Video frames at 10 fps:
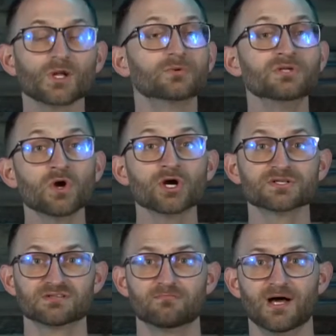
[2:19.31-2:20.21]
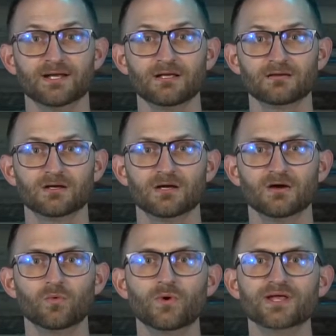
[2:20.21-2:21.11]
when you hurt somebody,
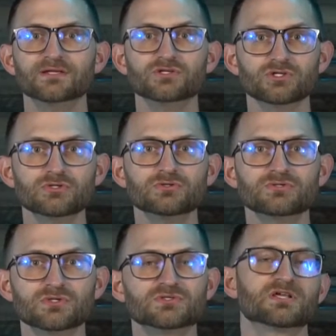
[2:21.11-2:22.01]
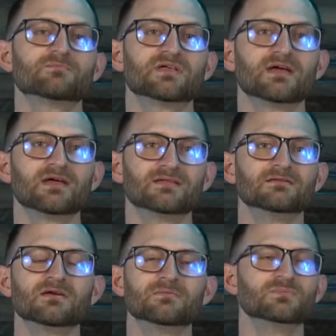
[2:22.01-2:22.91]
when you do something
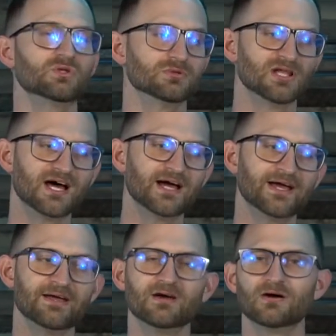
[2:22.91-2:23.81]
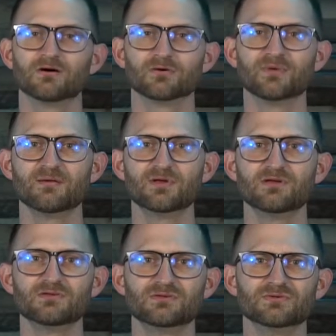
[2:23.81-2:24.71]
and you lie, or maybe
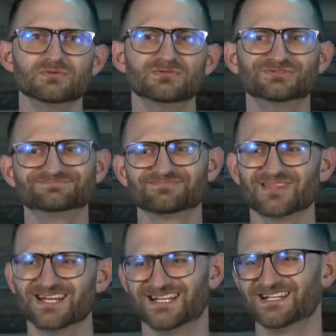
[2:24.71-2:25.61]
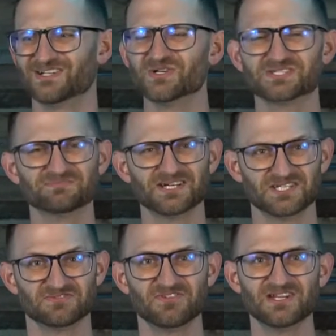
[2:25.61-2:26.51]
you hurt
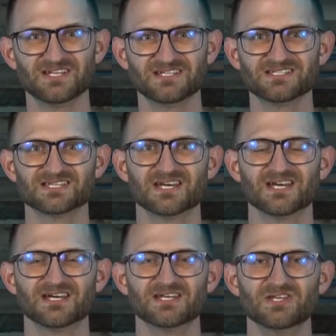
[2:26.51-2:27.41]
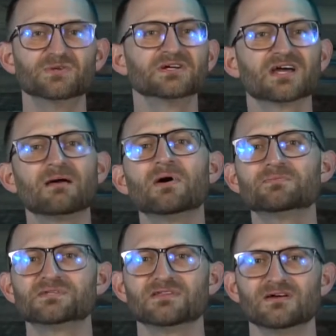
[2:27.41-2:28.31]
somebody's feelings, you can come
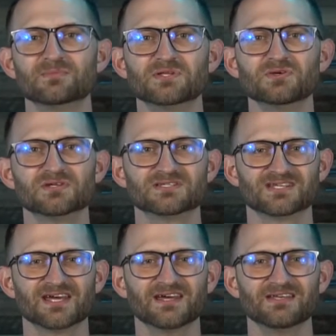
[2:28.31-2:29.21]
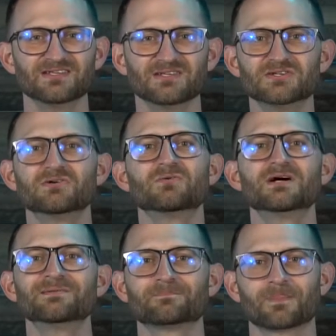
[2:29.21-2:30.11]
up to them and you can say, you know
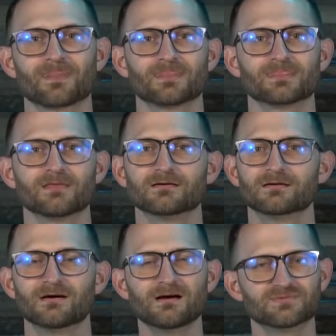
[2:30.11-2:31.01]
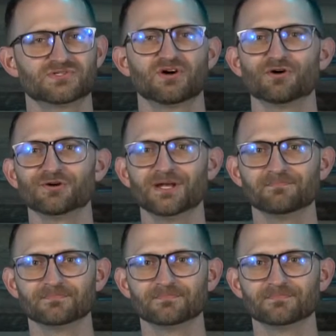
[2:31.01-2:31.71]
what? I'm sorry.